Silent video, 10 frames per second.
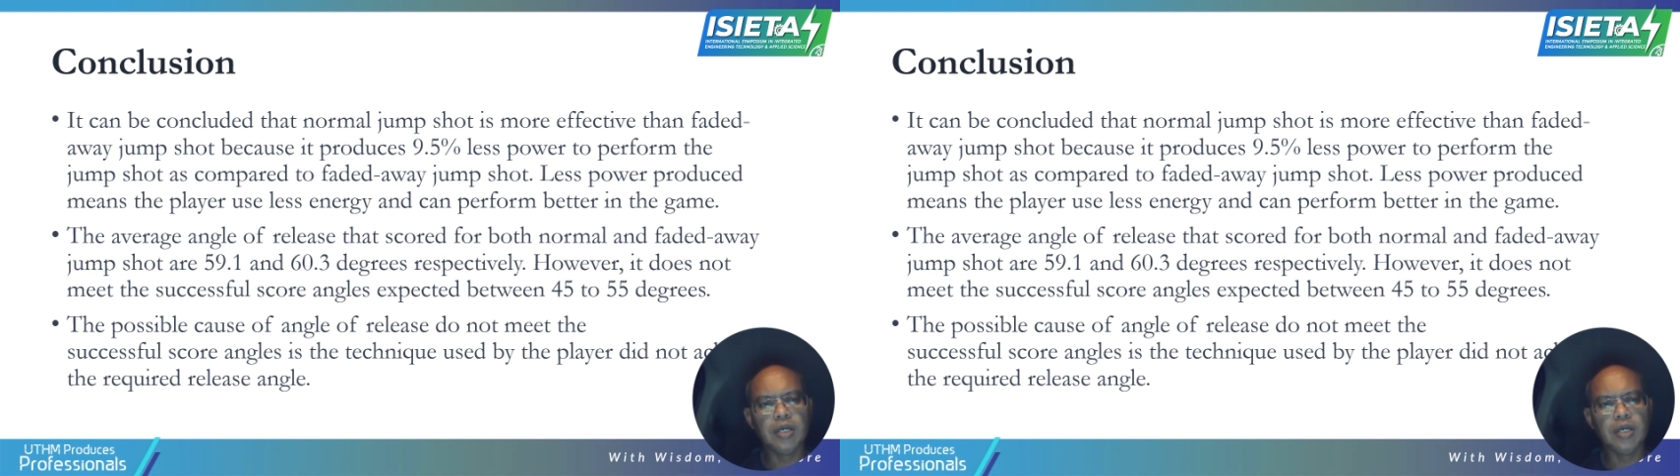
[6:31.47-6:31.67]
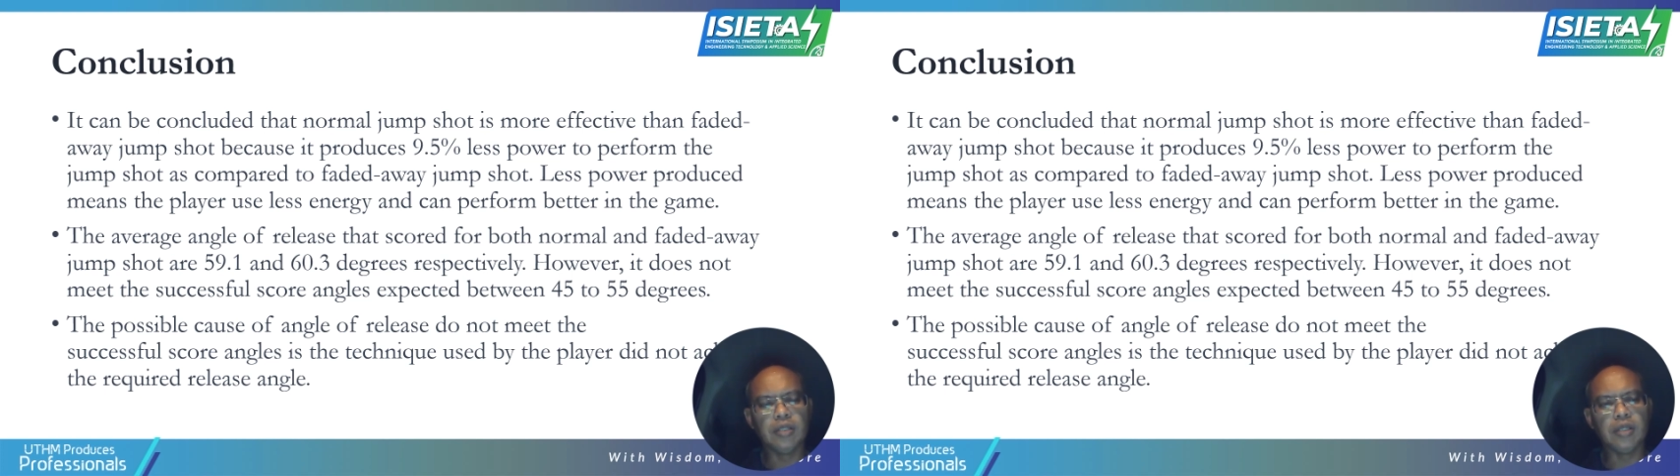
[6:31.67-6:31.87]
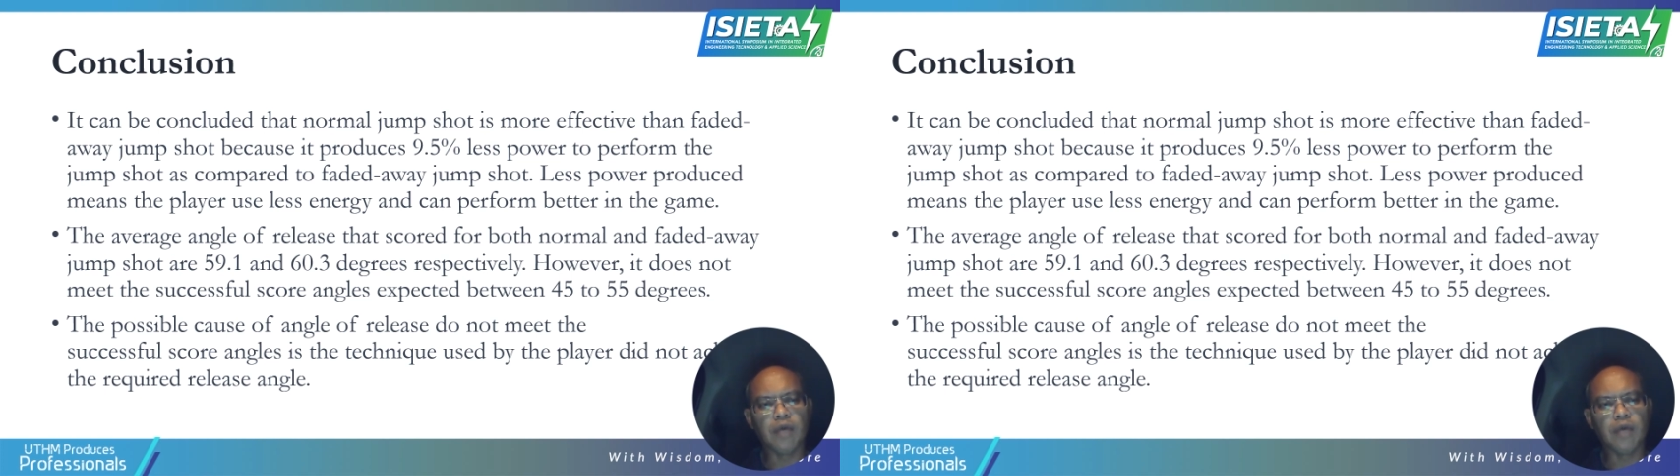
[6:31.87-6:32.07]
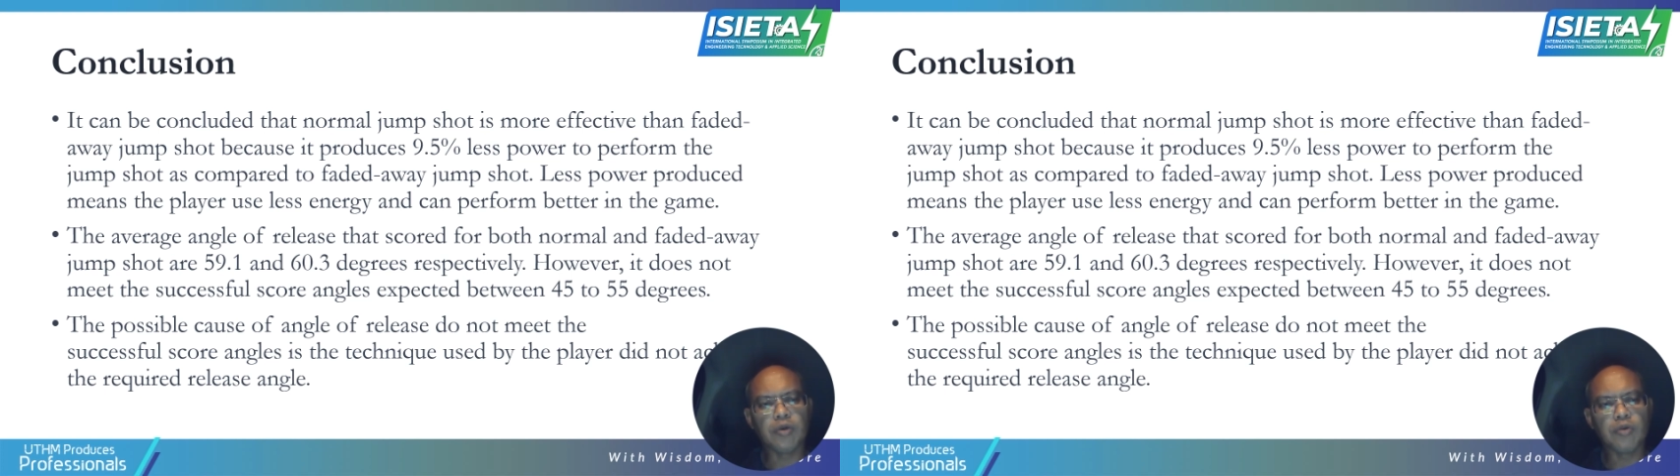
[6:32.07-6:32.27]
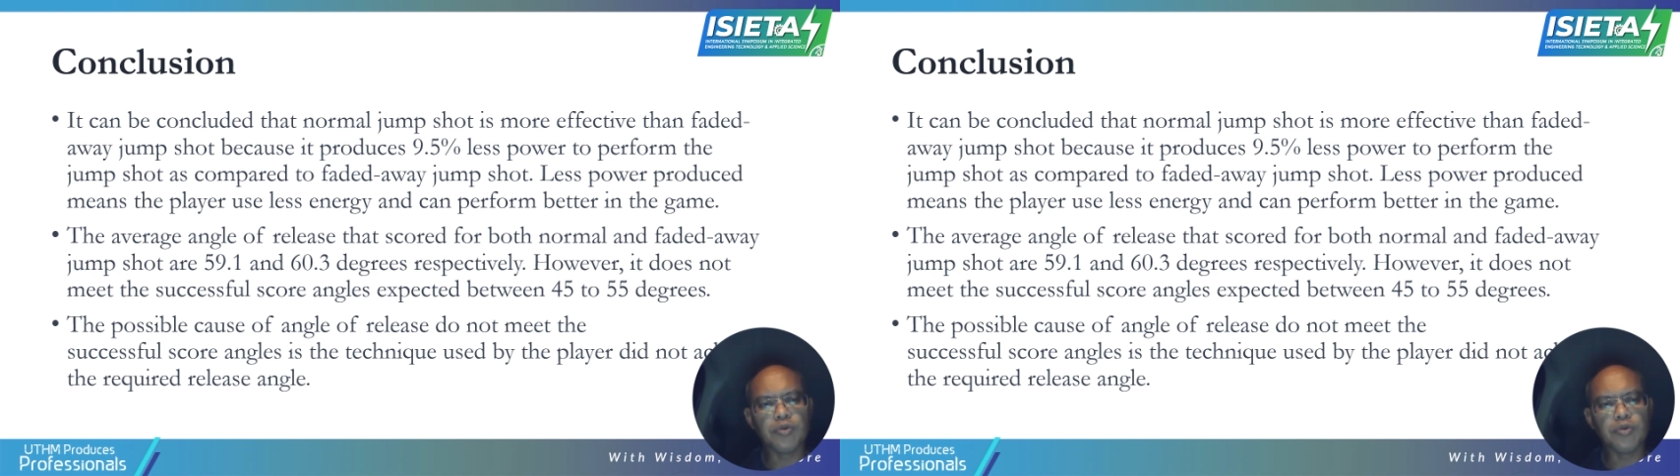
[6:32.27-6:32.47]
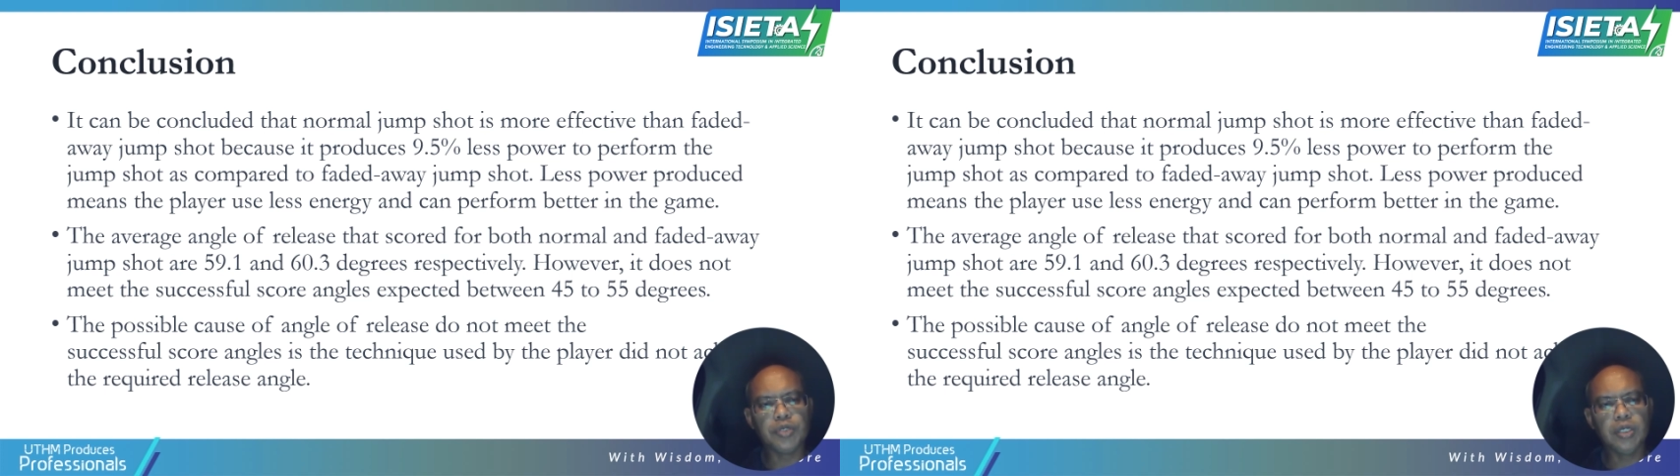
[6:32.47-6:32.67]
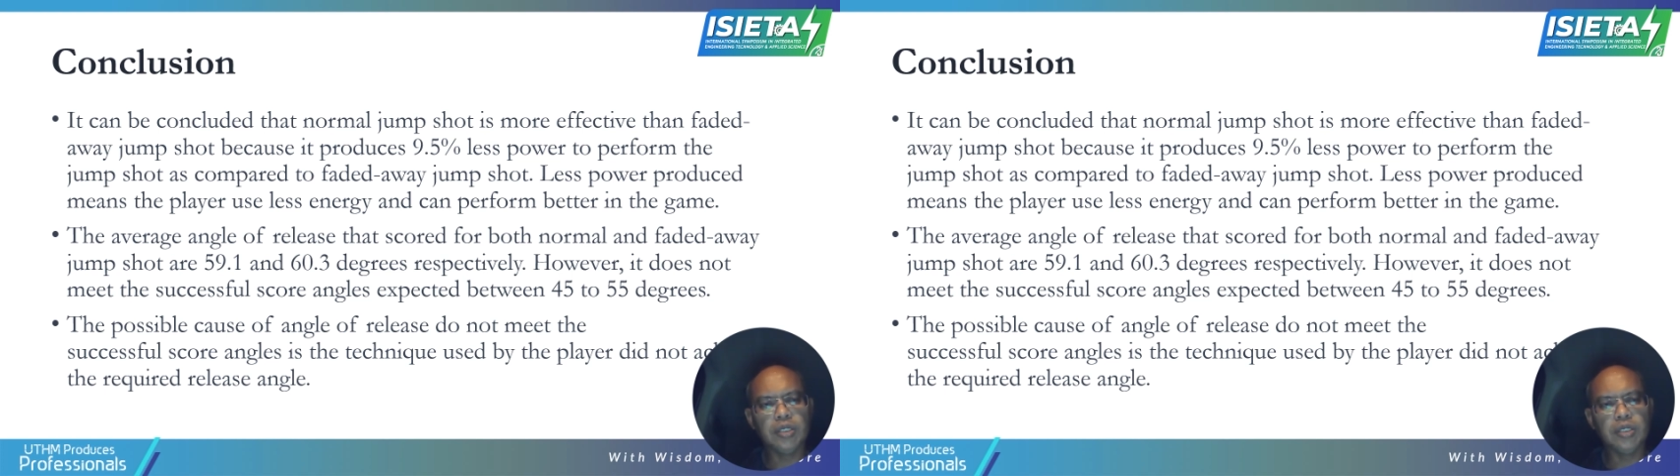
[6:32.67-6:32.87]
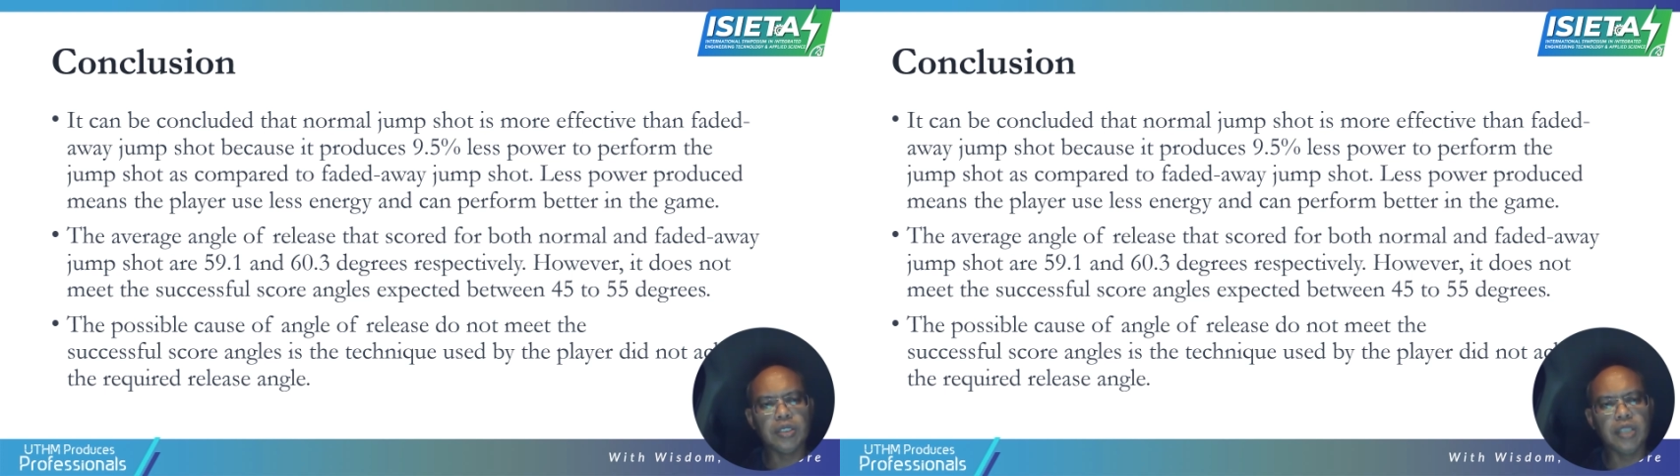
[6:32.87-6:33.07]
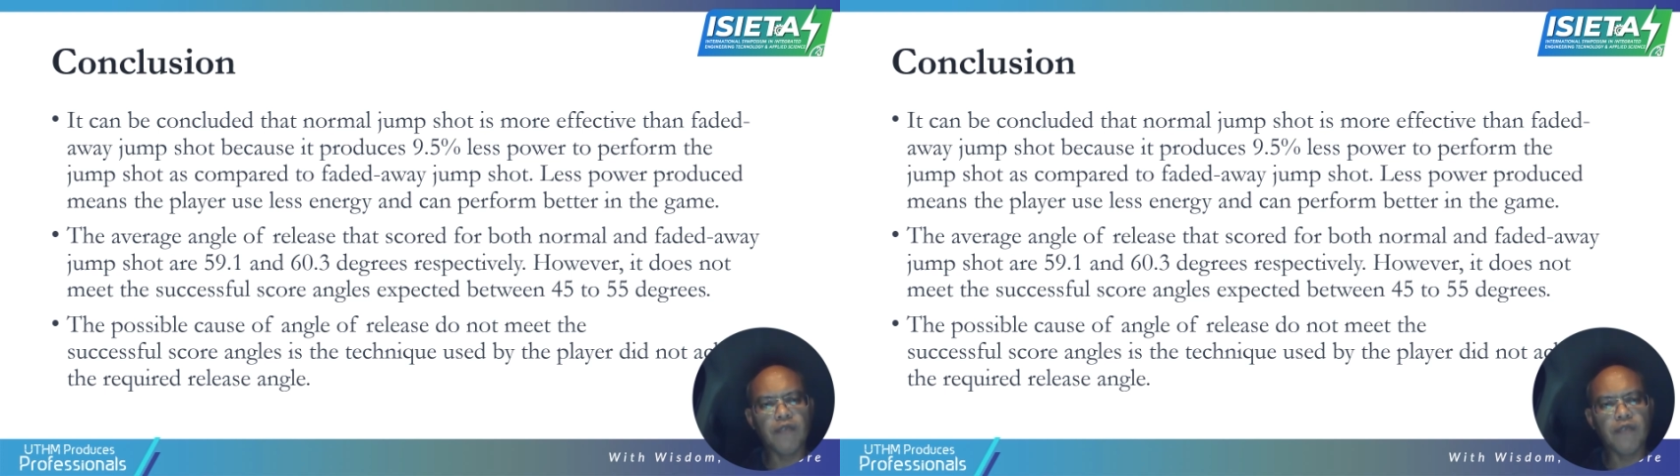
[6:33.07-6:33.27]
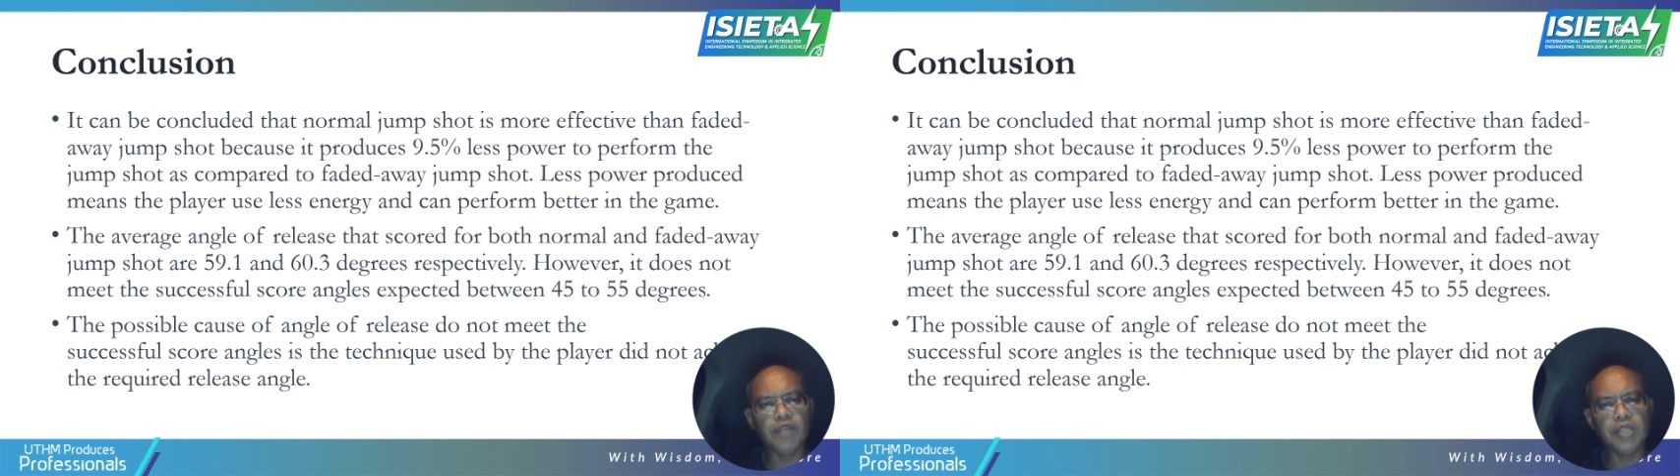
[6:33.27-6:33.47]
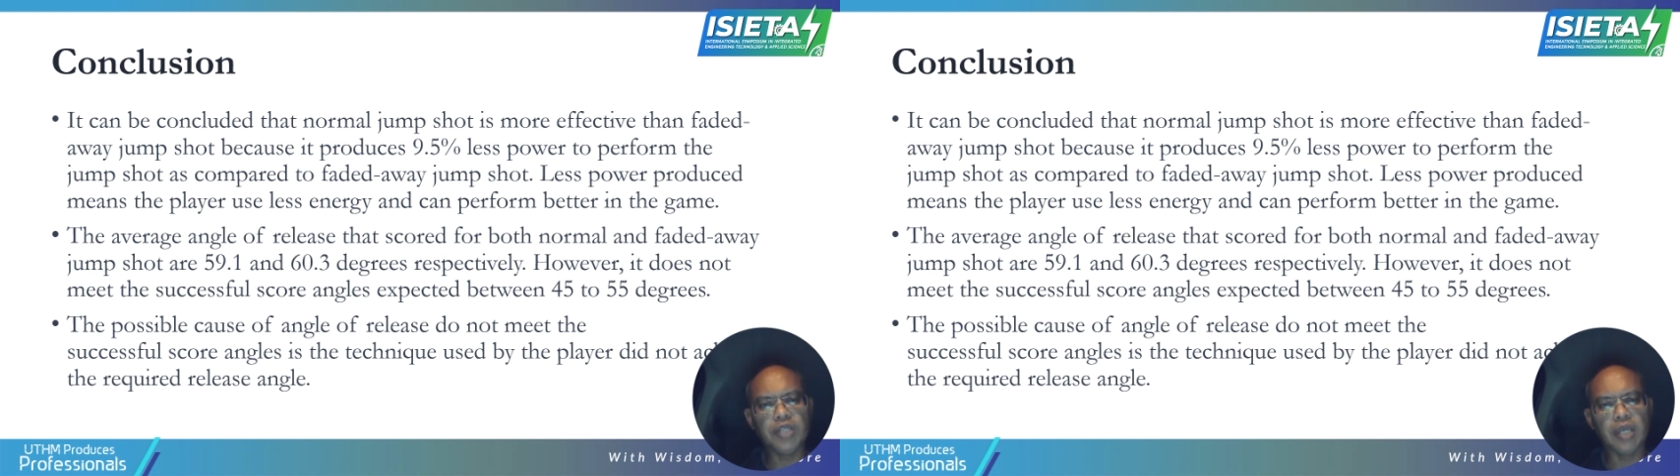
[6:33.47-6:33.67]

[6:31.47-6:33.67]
conclusion, the average angle